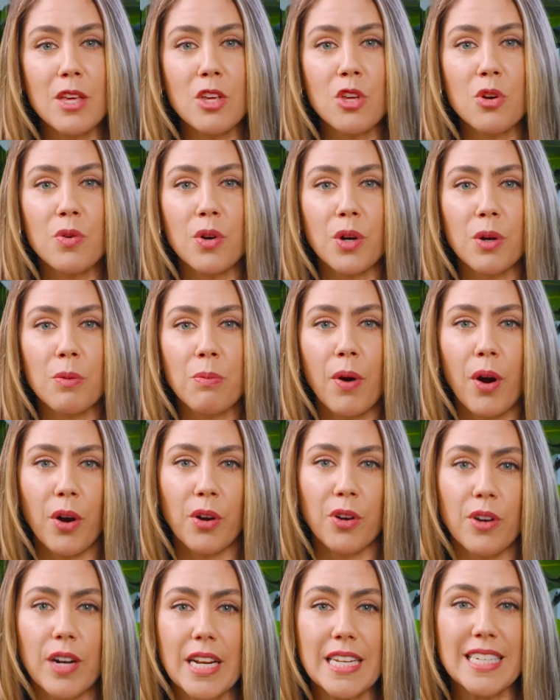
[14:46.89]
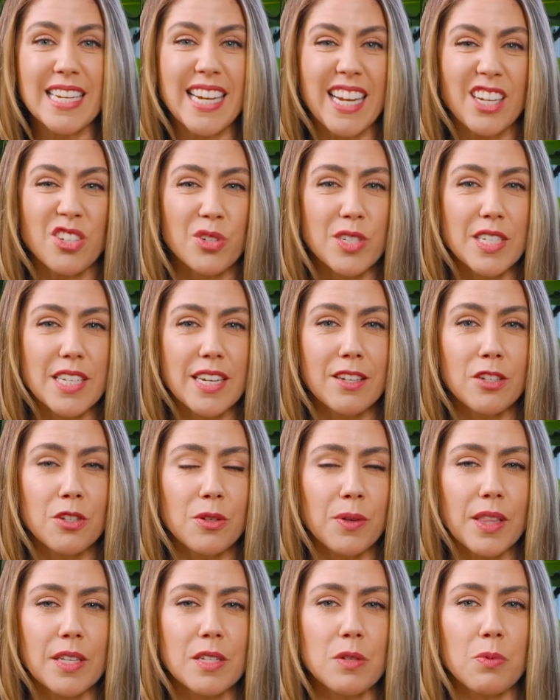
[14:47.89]
your partner isn't interested in
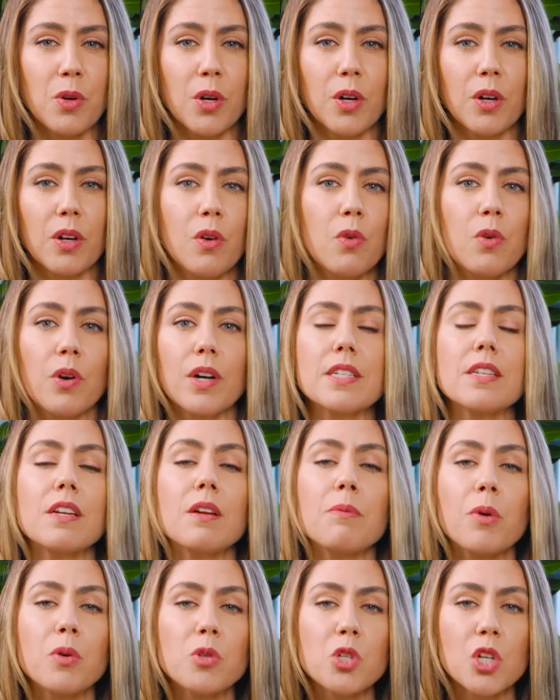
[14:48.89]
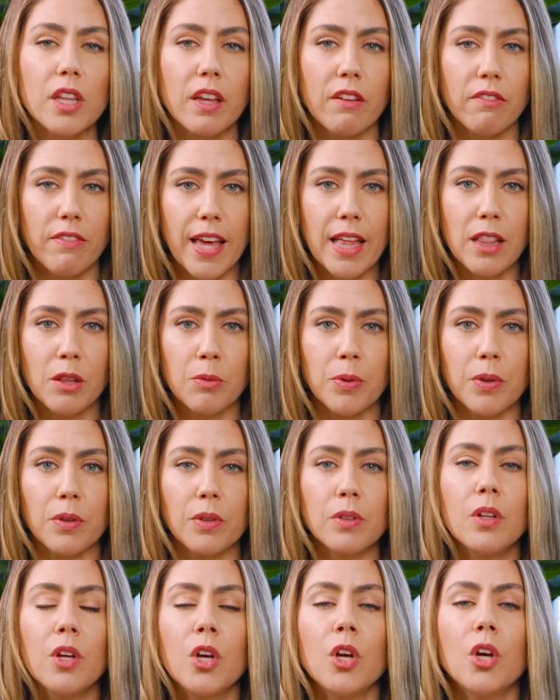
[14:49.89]
doing this work or isn't emotionally
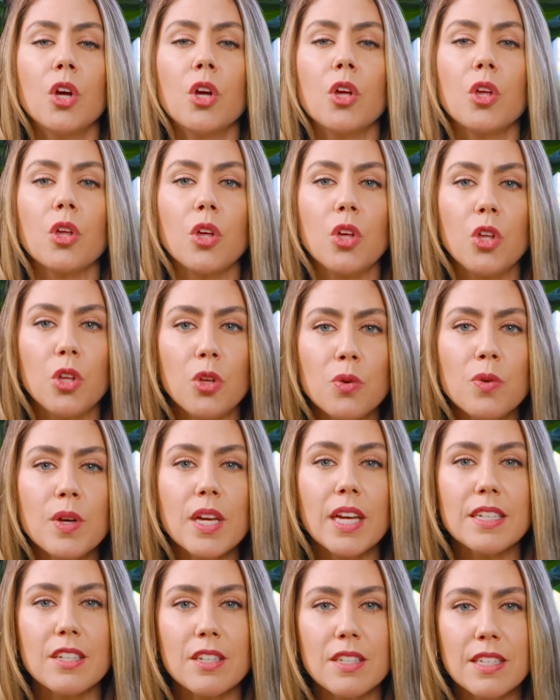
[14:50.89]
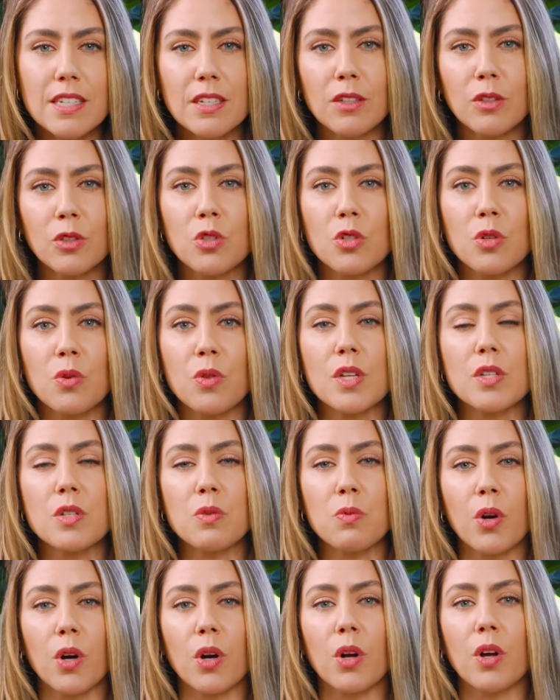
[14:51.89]
available. You get to still do this
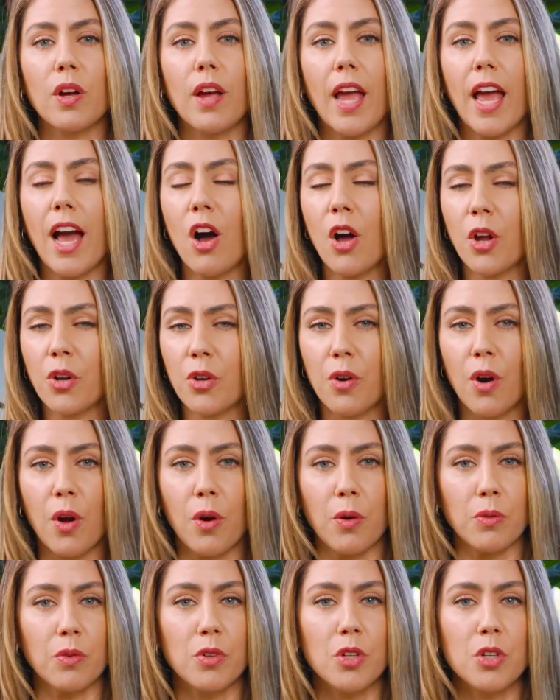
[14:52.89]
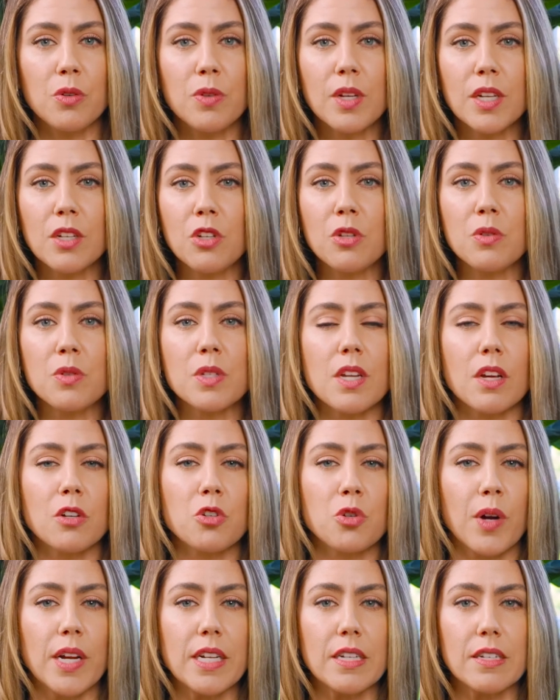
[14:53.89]
work on your own. You can use a
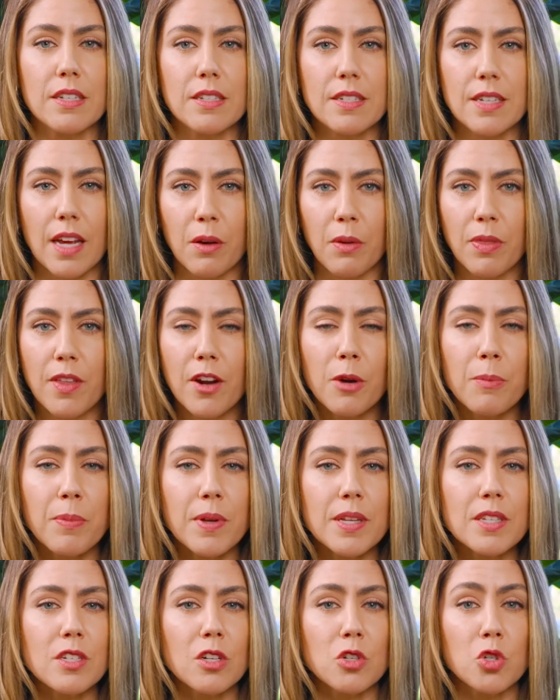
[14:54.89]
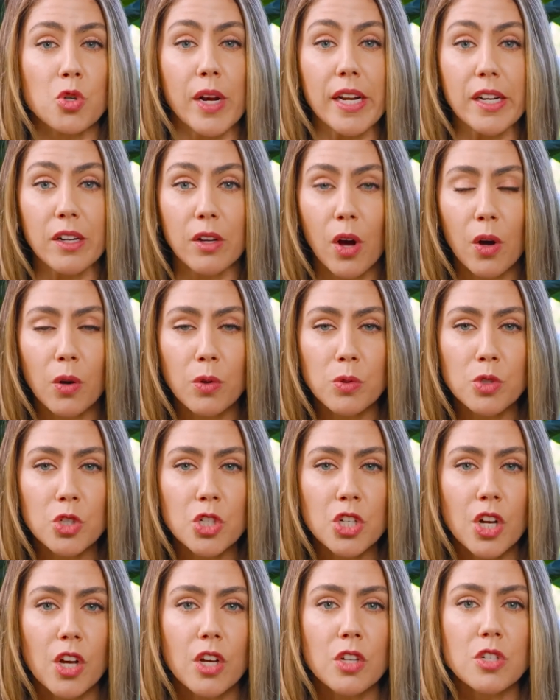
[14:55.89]
trained psychotherapist, a trained
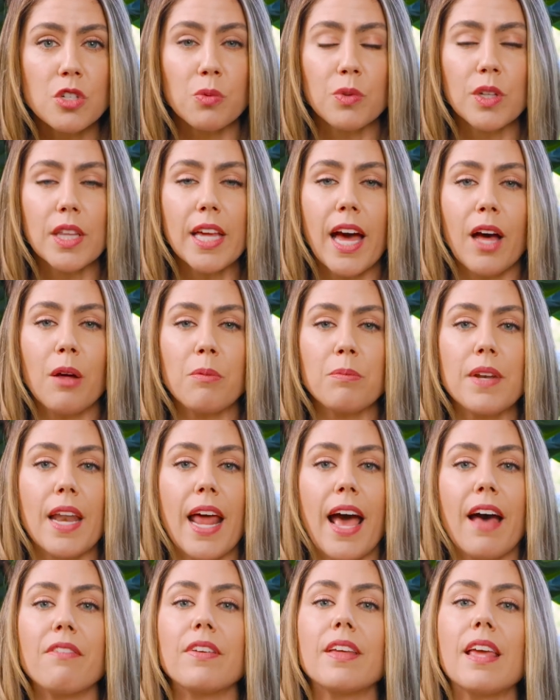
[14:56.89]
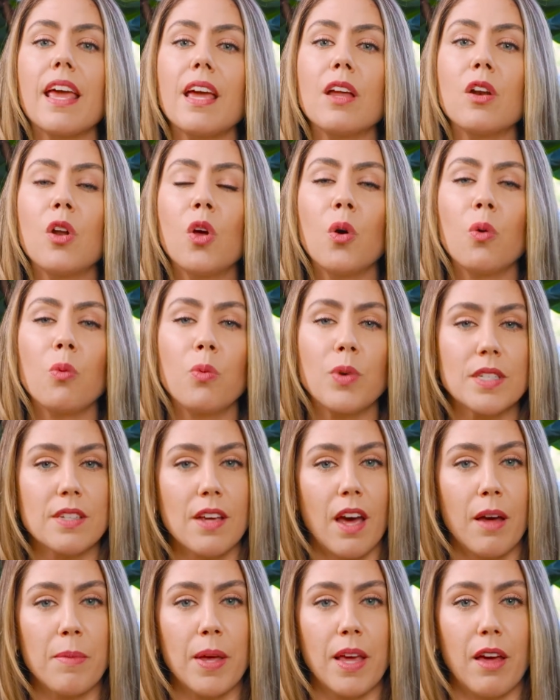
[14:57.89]
coach to really help navigate what's
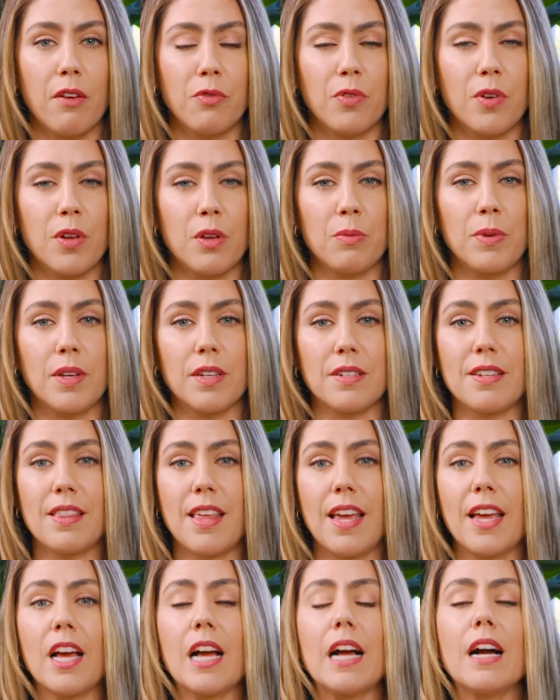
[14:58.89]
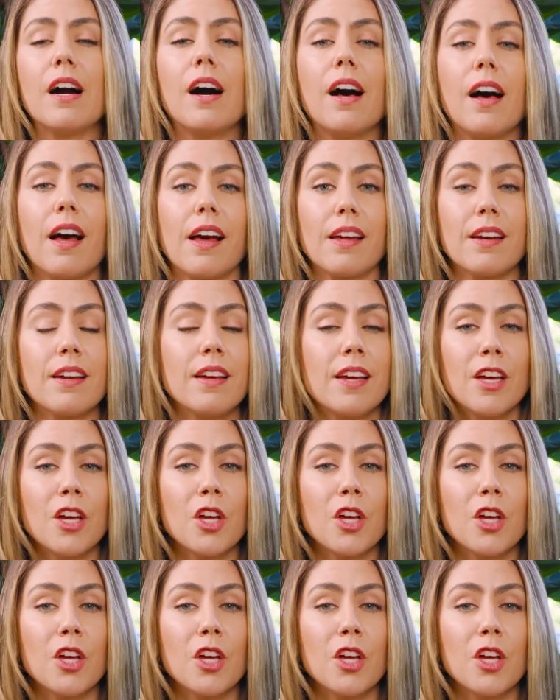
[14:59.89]
coming up for you, because thank God